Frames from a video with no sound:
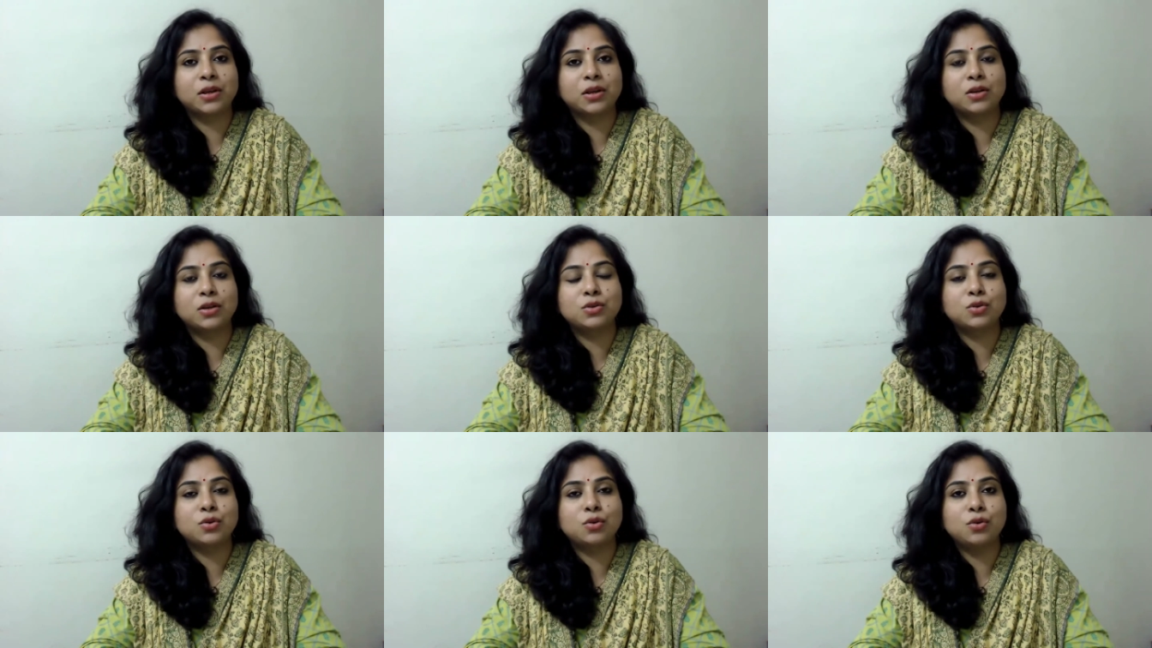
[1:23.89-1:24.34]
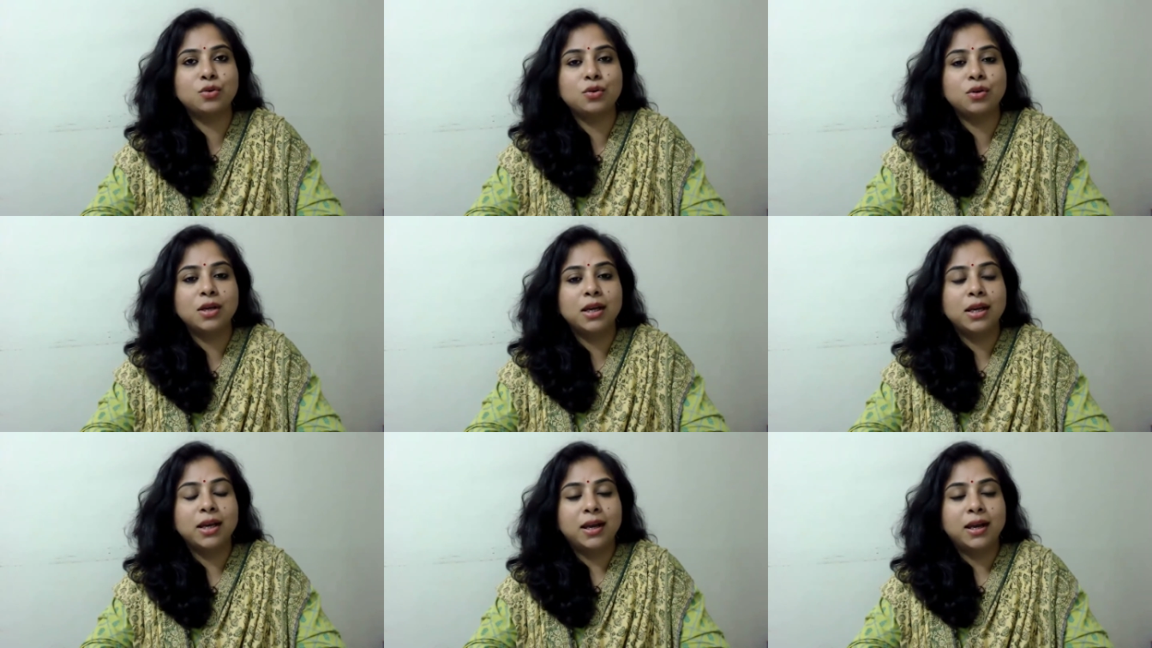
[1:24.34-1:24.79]
So
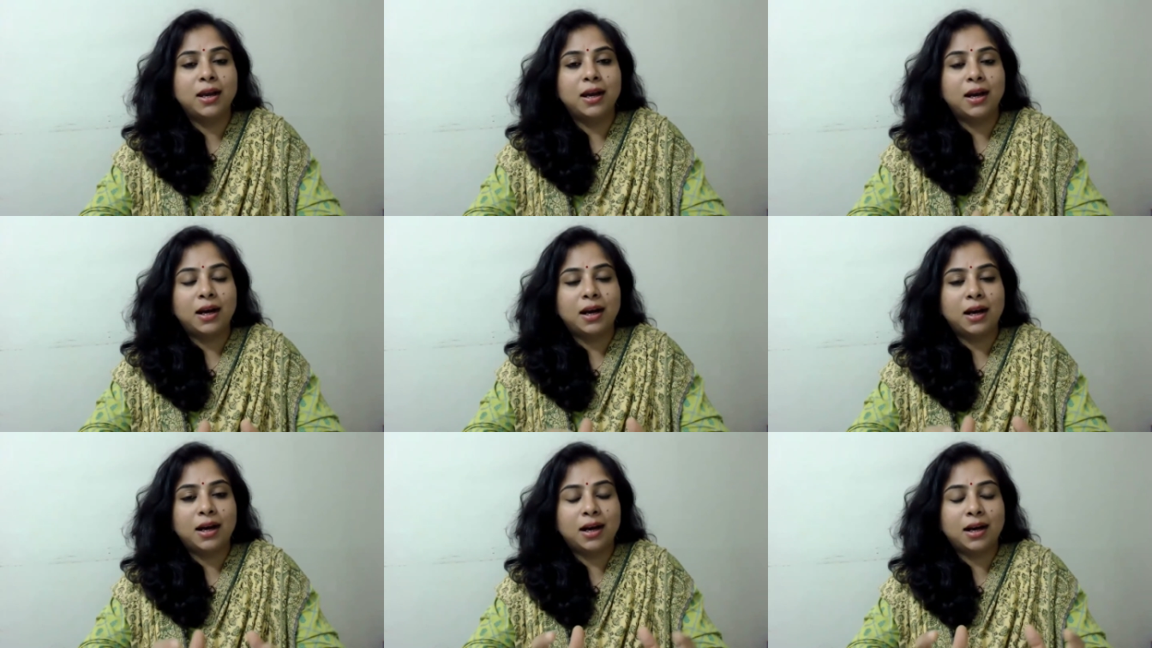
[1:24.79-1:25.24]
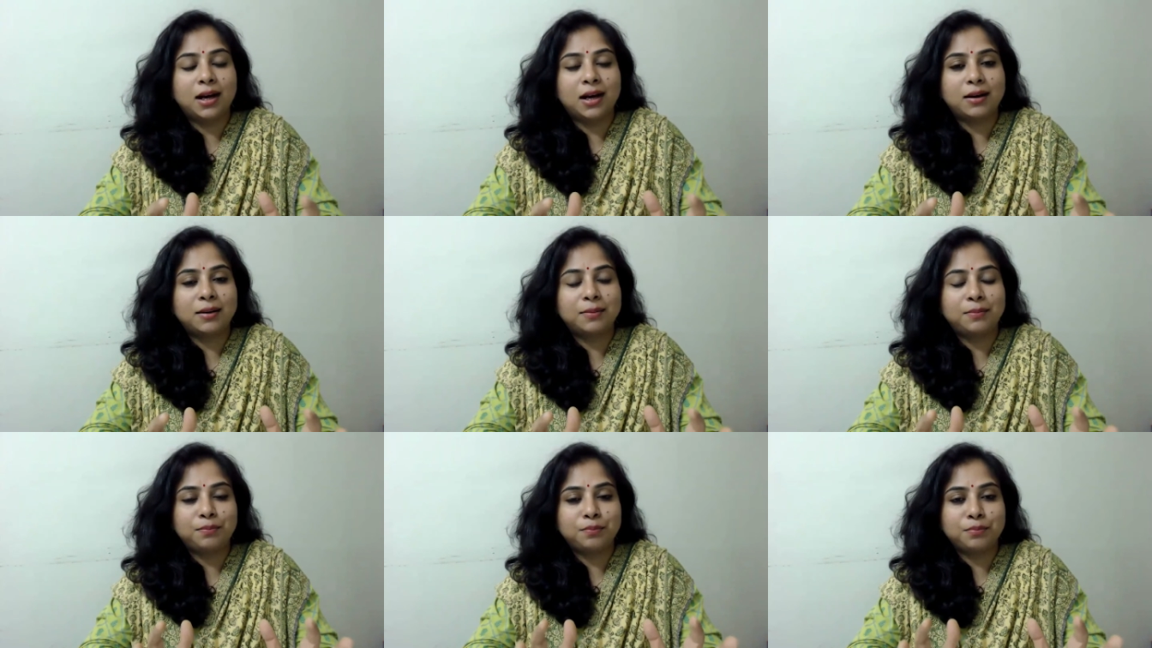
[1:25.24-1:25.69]

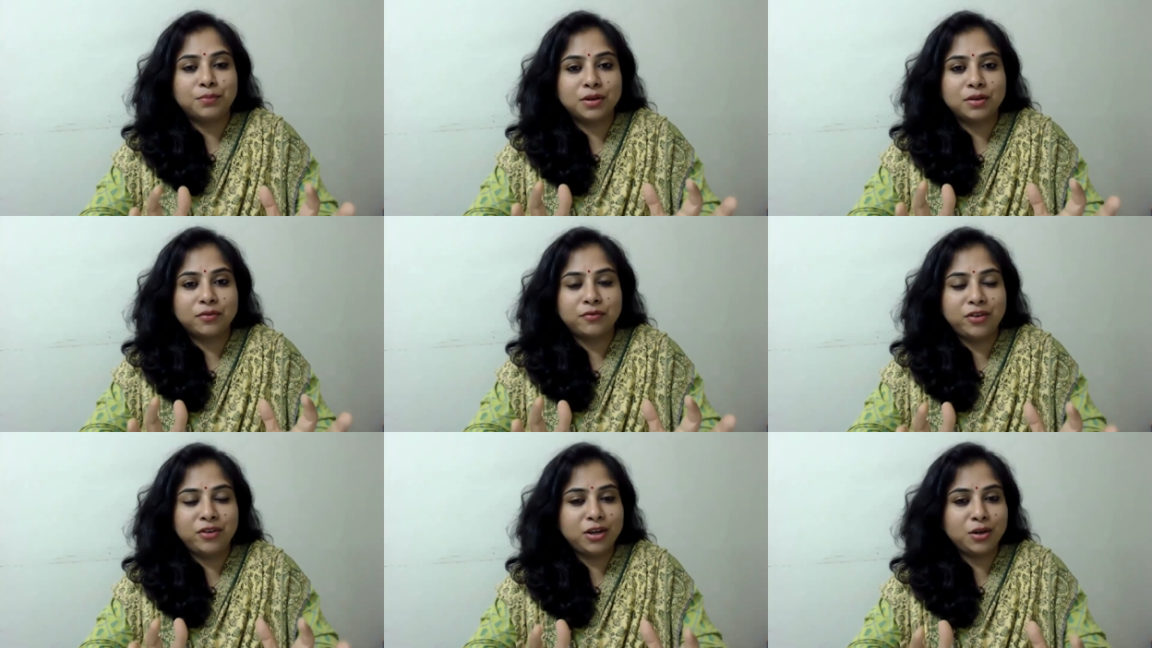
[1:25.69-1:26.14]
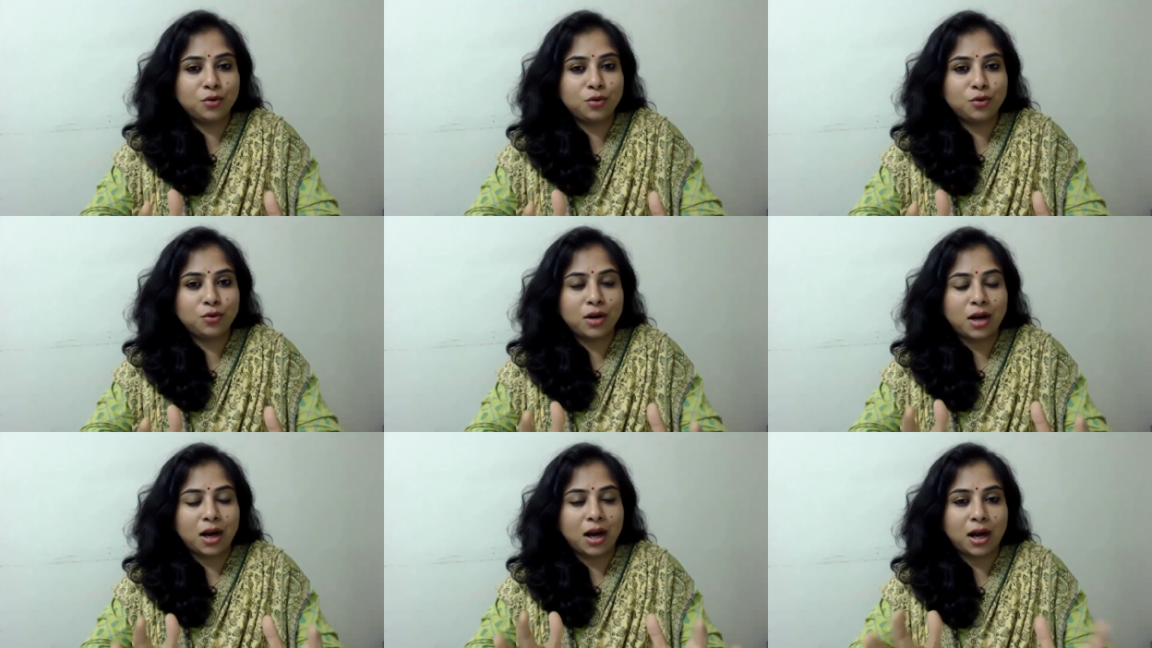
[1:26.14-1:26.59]
we
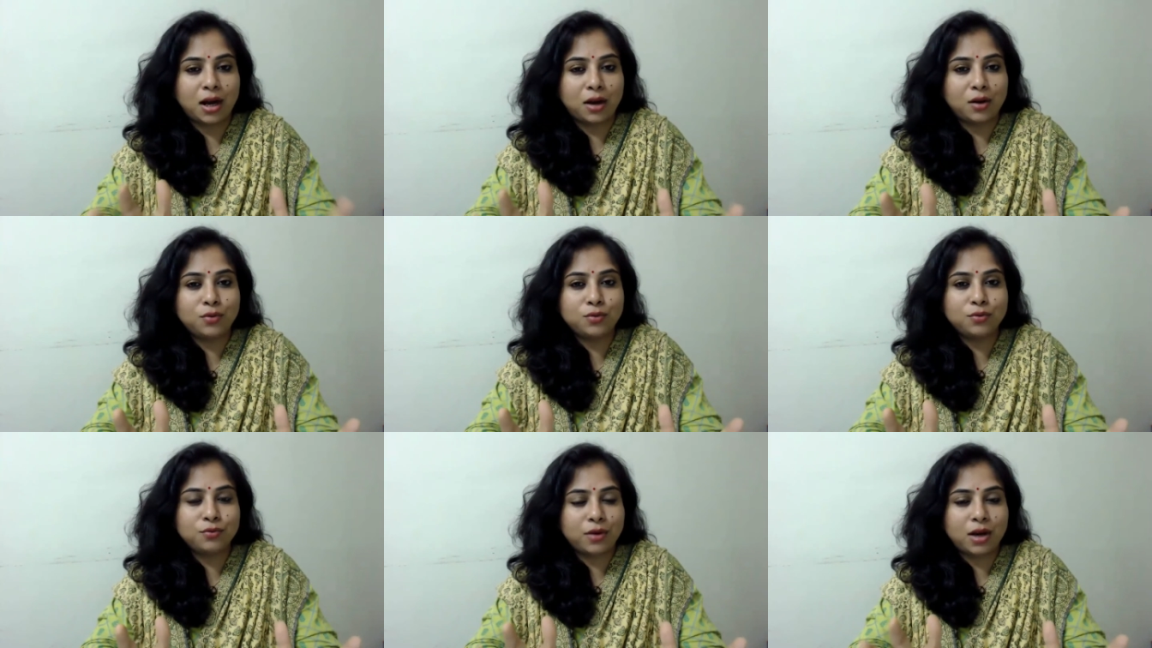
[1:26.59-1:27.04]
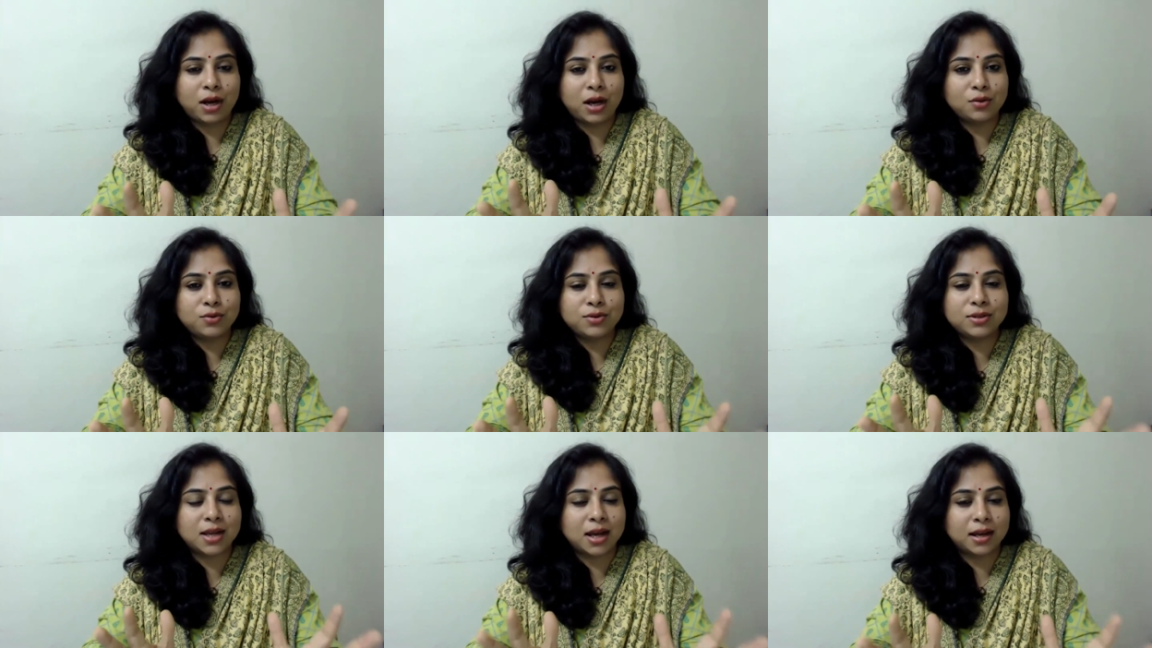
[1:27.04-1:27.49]
know how
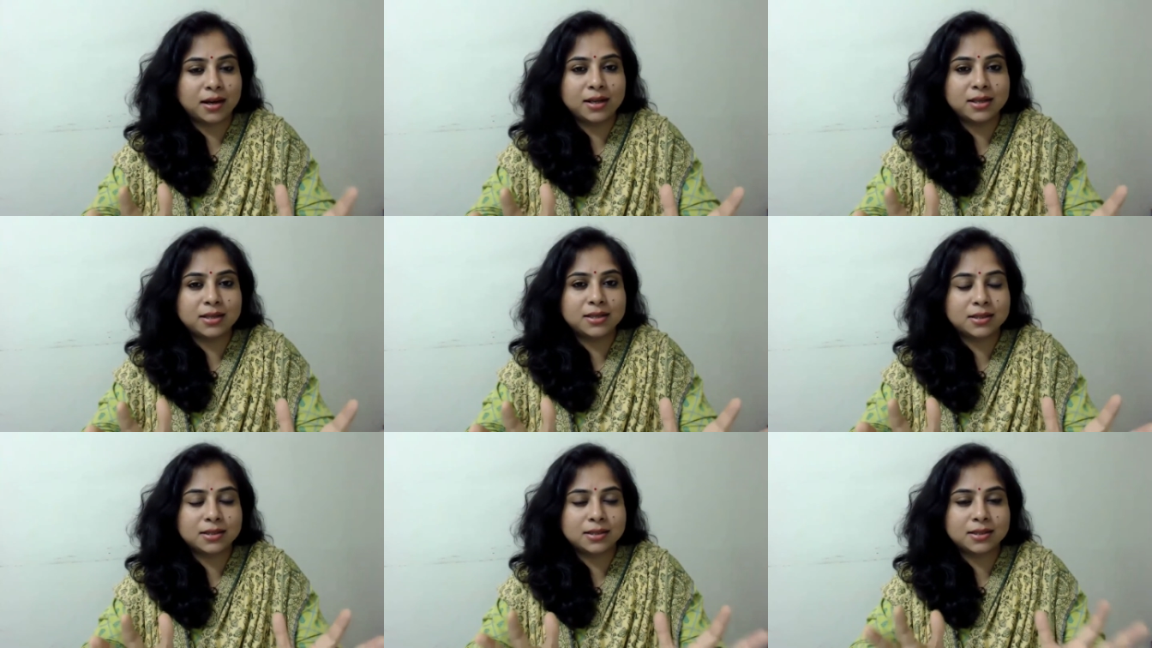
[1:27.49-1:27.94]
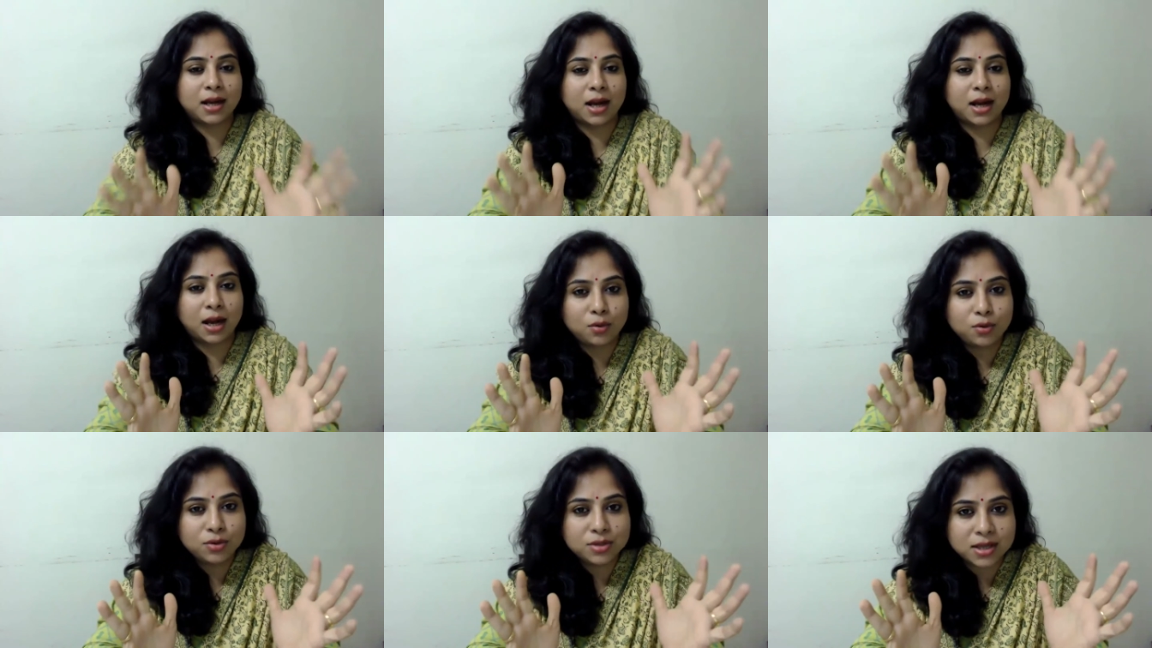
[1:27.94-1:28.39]
sun
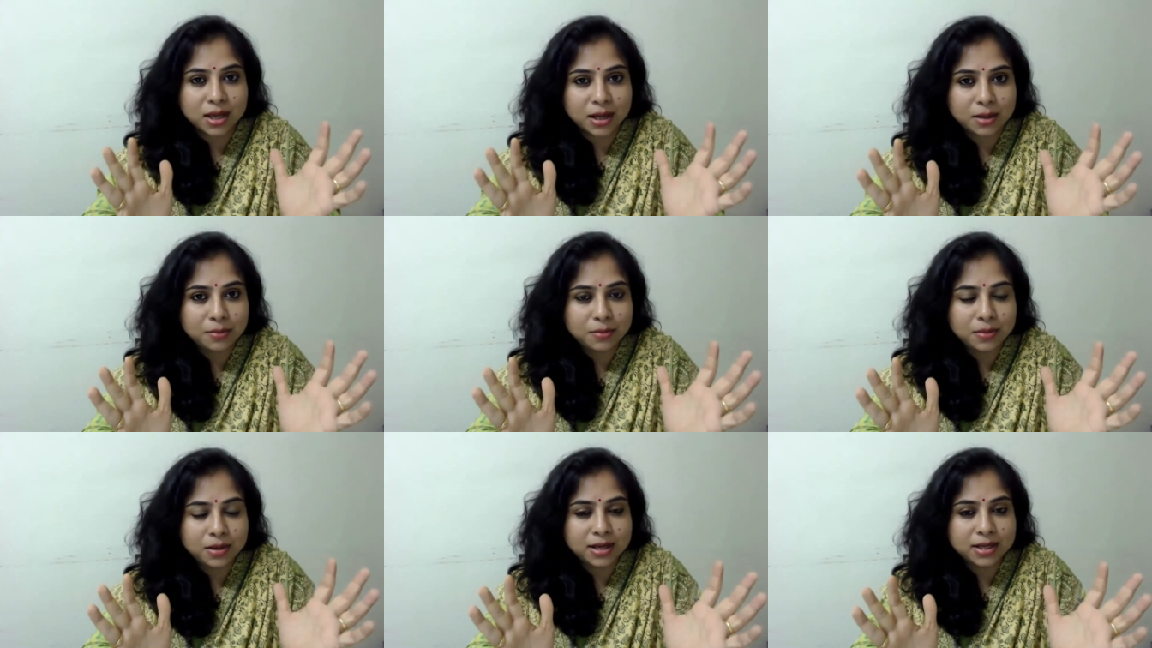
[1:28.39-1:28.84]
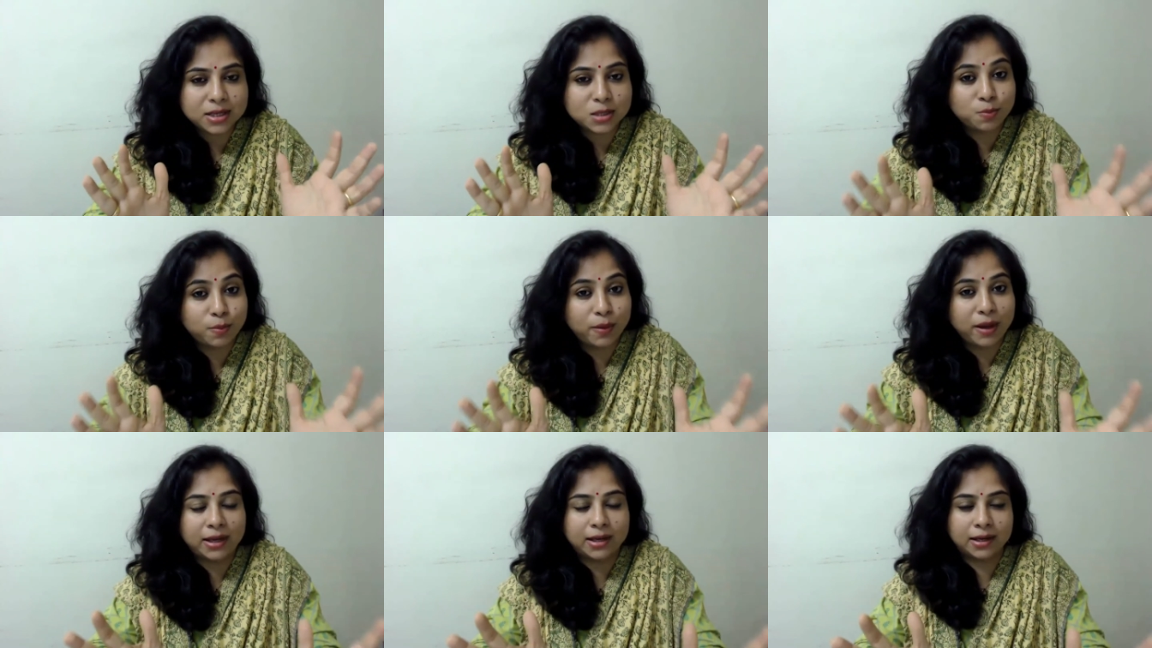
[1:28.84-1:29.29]
is
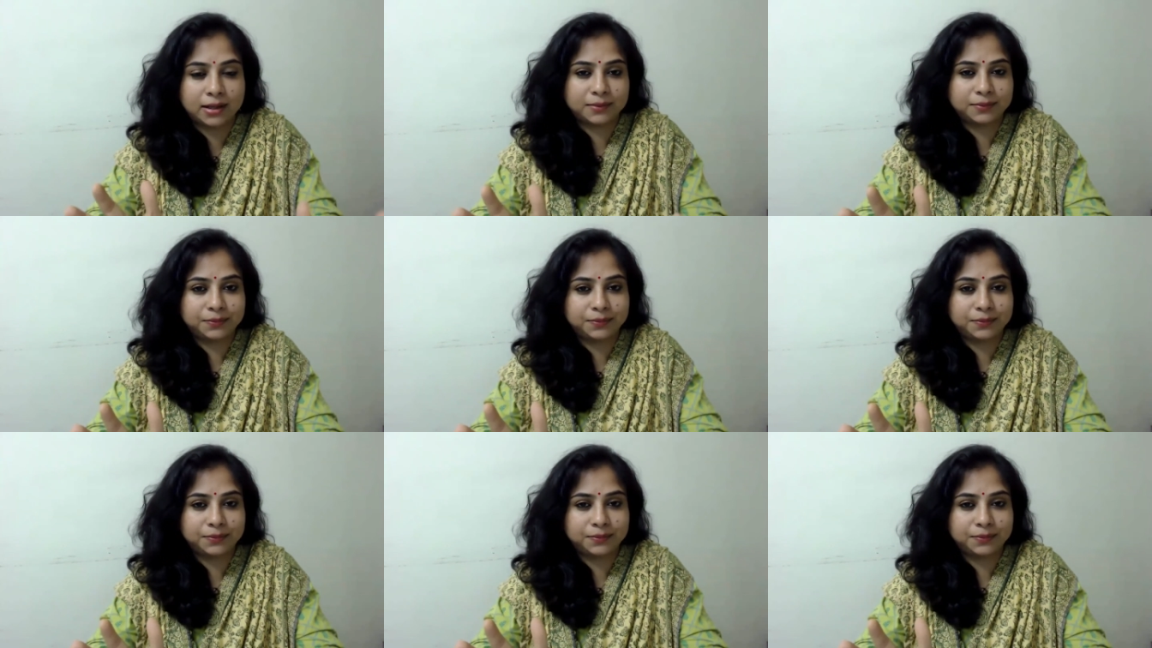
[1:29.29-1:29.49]
big.